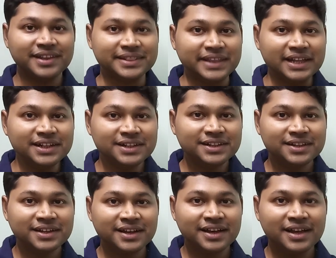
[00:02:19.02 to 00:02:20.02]
then
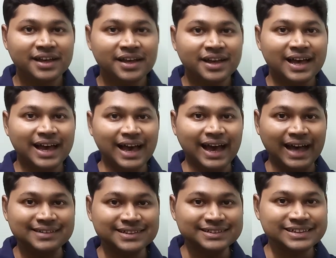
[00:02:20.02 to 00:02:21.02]

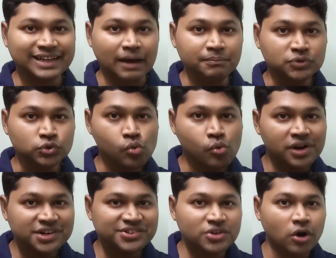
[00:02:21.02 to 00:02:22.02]
as it come
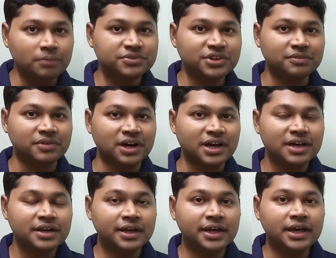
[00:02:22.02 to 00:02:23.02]
towards the
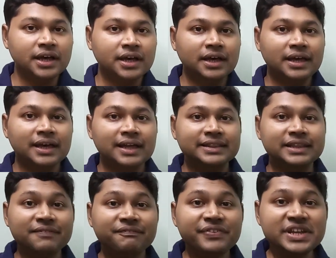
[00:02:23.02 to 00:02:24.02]
observer,
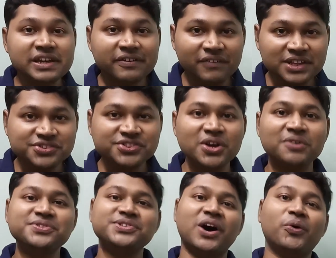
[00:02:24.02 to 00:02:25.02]
the frequency of
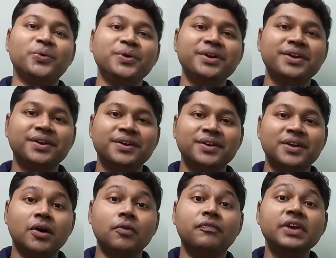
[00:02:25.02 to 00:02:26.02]
sound
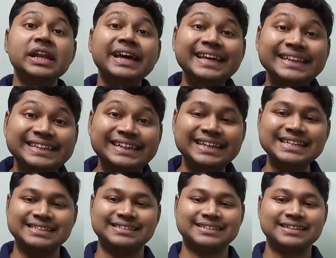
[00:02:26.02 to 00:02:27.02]
will
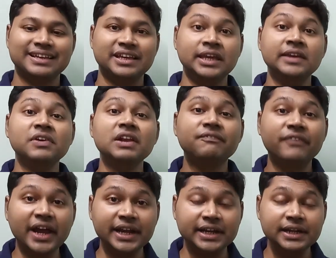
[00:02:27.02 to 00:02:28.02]
increase. He will
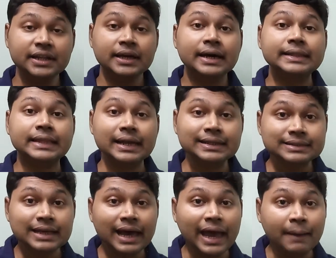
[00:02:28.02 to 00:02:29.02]
find there is
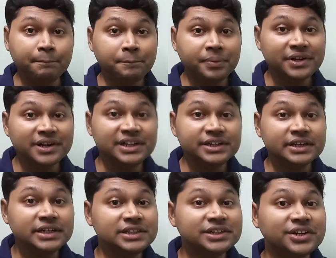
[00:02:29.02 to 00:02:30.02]
an apparent
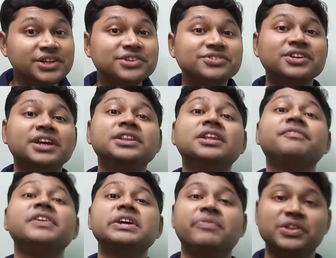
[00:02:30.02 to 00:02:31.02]
increase in the
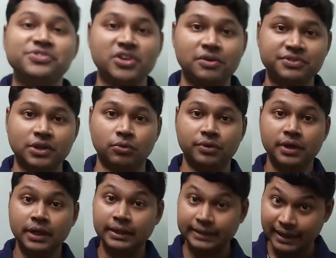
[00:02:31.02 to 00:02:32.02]
frequency of sound.
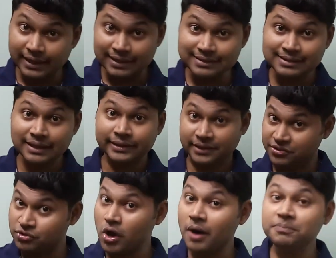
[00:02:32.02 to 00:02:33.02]
That is,
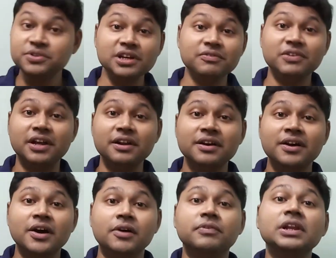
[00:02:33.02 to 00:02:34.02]
this observer
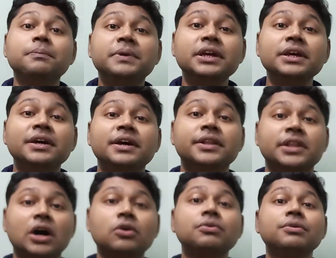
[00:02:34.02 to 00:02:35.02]
will be
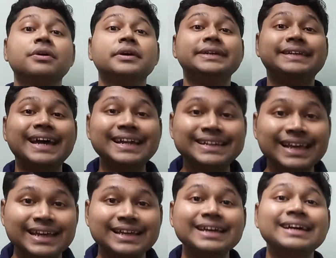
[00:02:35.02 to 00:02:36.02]
now
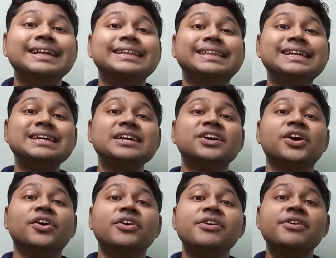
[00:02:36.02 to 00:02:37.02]
getting the
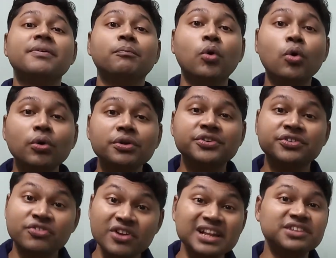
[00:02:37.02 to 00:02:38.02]
more
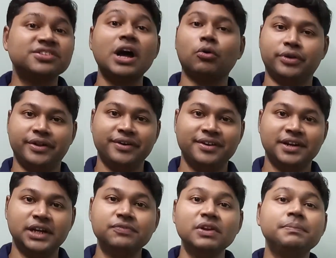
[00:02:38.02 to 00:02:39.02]
shrill sound.
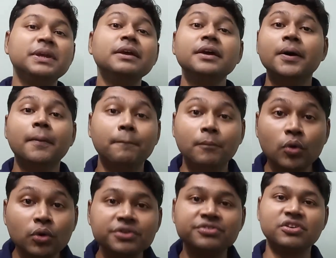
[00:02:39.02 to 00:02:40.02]
It will be
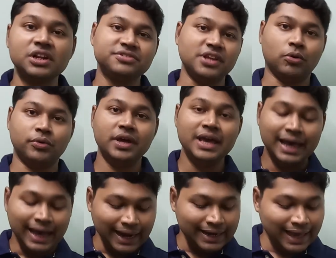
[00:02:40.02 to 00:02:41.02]
more shrill sound.
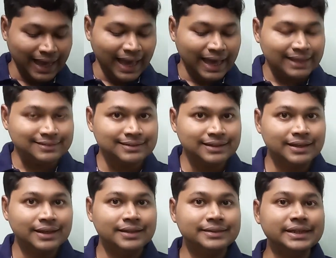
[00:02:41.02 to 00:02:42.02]
And as
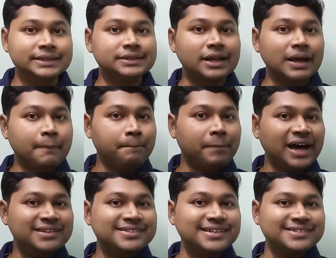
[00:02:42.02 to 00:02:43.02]
the truck
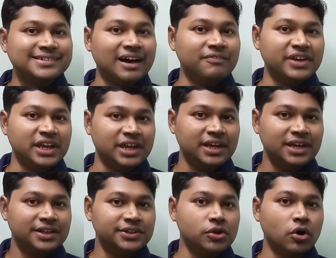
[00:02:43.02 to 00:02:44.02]
passes
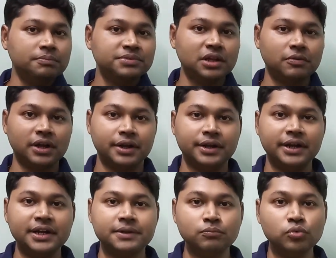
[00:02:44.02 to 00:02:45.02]
away the observer,
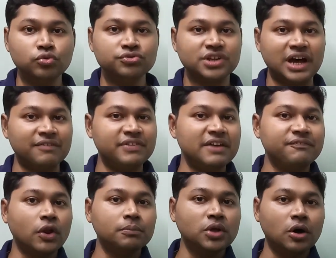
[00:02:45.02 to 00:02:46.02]
it moves away
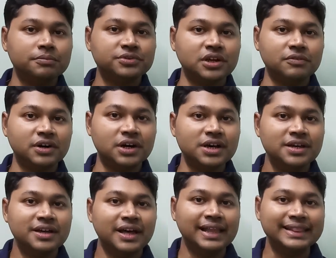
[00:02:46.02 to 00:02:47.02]
from the
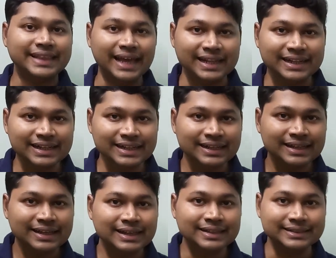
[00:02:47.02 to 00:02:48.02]
observer, then
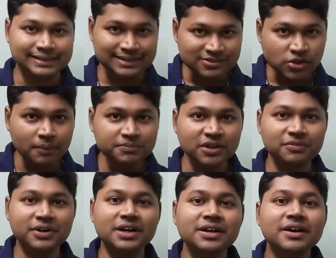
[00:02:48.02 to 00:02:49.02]
this
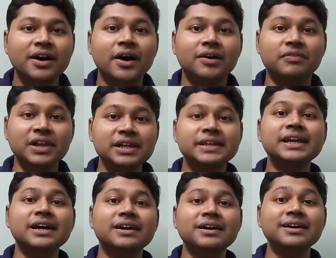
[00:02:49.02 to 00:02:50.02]
observer will
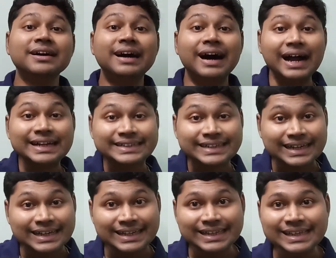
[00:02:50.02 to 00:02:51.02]
hear a
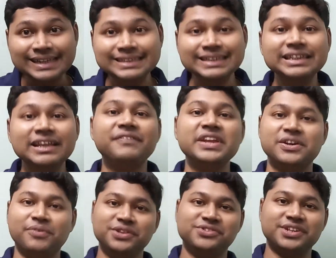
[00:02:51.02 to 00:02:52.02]
decrease in the
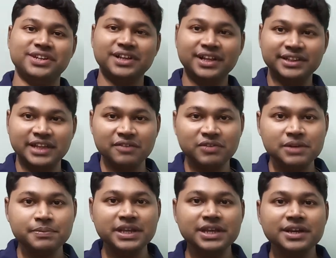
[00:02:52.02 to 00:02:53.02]
frequency. There will
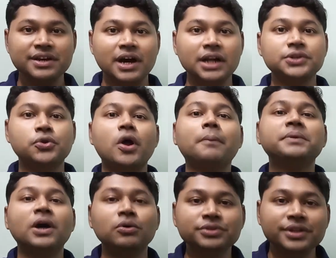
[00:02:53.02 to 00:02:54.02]
be a drop
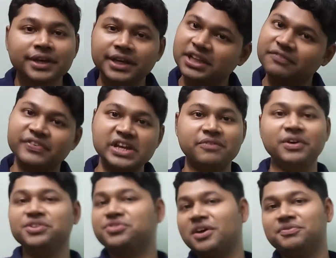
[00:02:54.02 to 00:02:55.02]
down in the
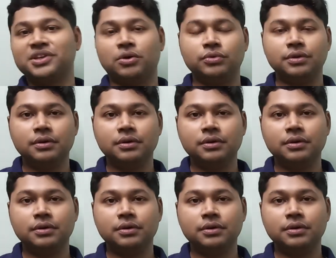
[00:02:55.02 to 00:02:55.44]
frequency of sound.